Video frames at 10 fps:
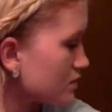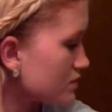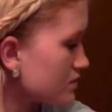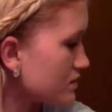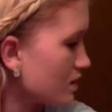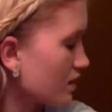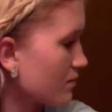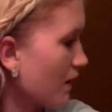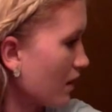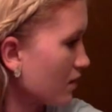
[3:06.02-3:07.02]
Just to get
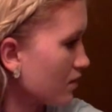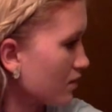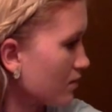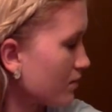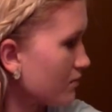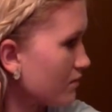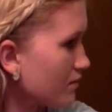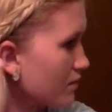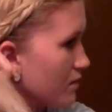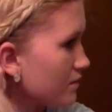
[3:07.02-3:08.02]
it back a little bit
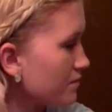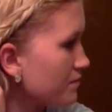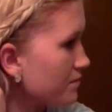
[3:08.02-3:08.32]
further.